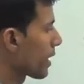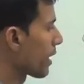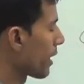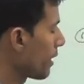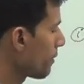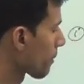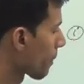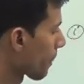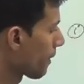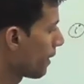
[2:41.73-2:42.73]
A.
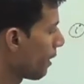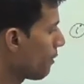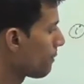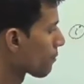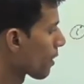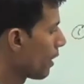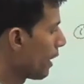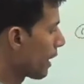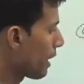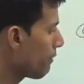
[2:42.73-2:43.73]
Now
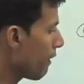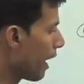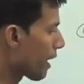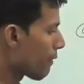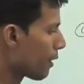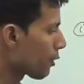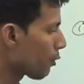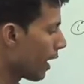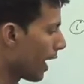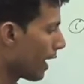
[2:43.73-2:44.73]
if I want to
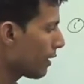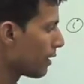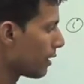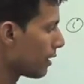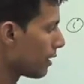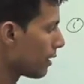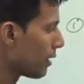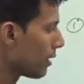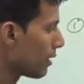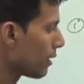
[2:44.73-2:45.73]
add
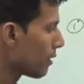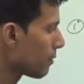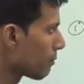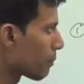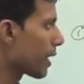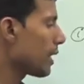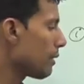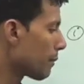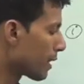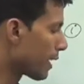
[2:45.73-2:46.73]
B
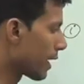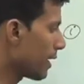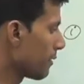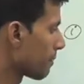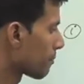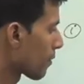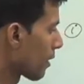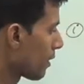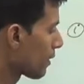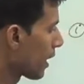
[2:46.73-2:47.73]
with A,
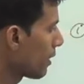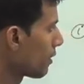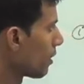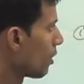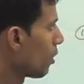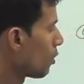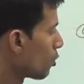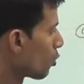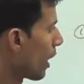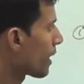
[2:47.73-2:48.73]
then
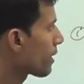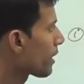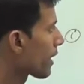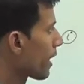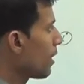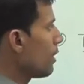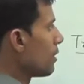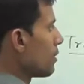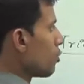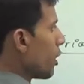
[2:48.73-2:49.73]
join the tail
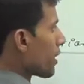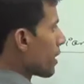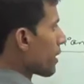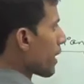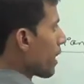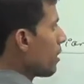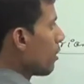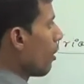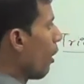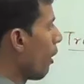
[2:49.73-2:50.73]

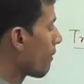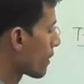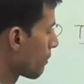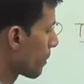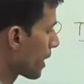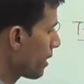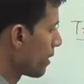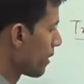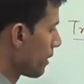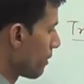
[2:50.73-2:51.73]
of the B
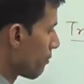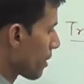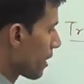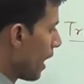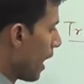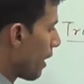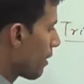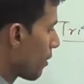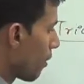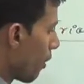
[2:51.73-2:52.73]
with the head
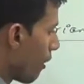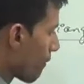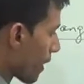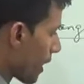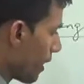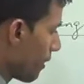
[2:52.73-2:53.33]
of A.